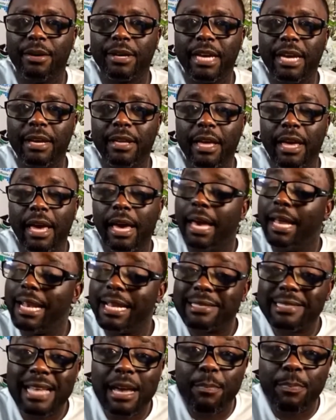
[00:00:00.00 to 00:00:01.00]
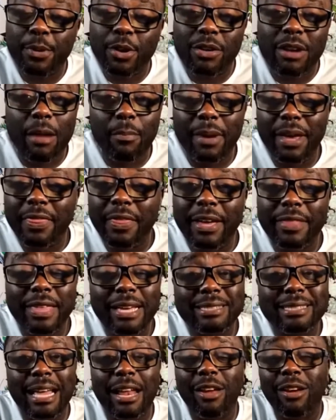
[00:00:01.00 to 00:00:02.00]
Okay, and a STEM program,
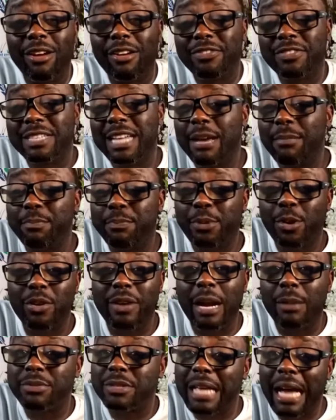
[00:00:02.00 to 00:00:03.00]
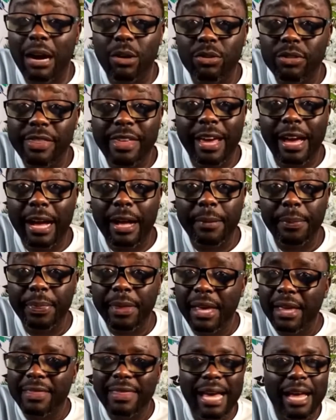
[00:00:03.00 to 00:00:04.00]
but there's a lot of STEM programs out
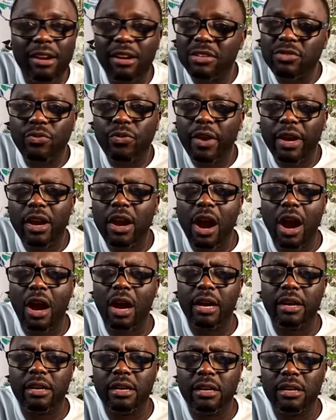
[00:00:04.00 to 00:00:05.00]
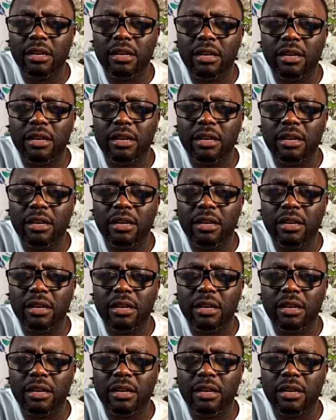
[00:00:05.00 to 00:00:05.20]
there. They are not very hard.